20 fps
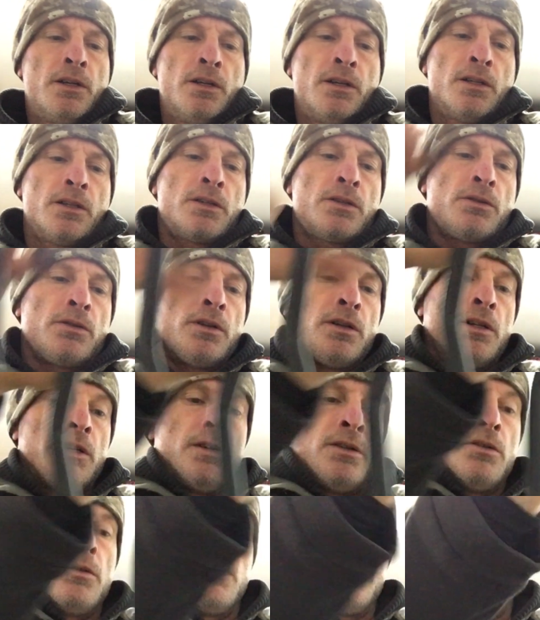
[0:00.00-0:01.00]
It's really
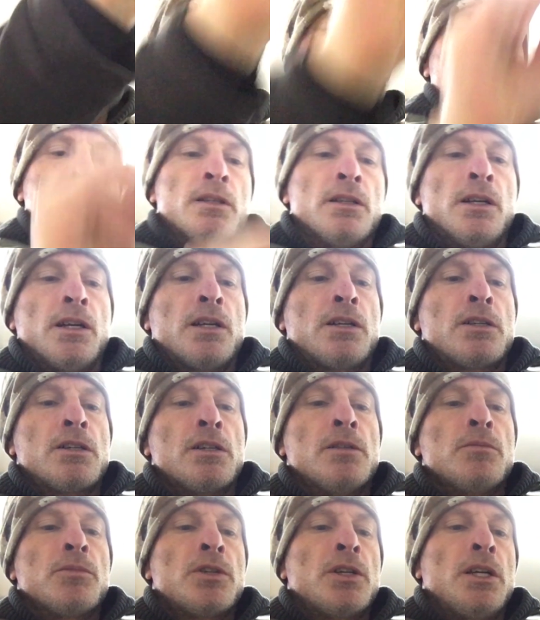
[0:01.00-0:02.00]
only like
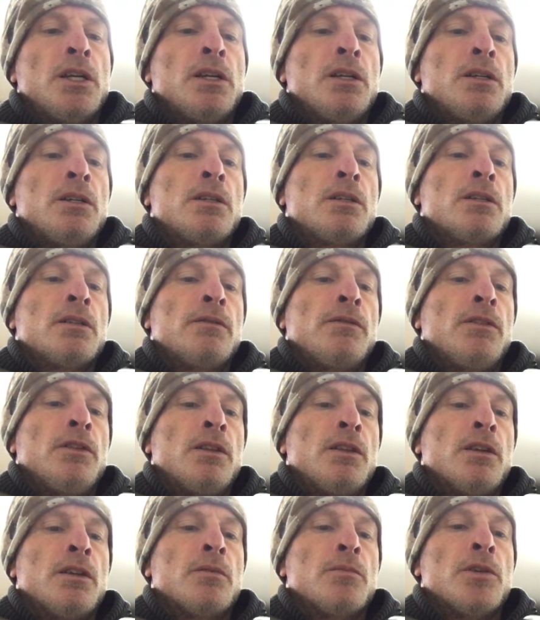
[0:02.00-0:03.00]
chump change if you
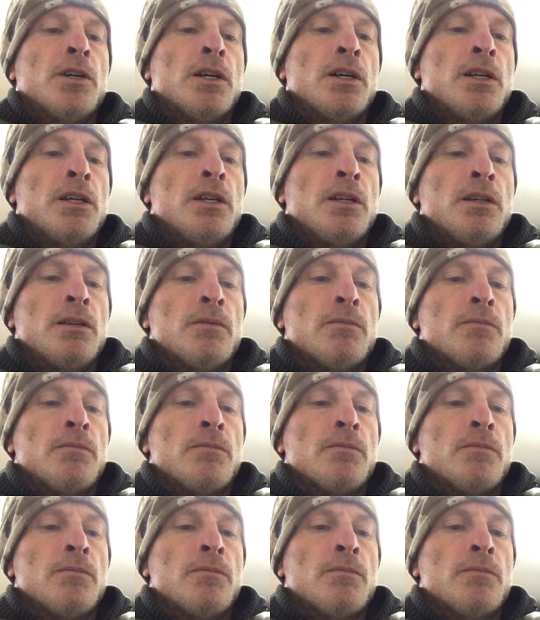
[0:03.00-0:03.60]
think about it.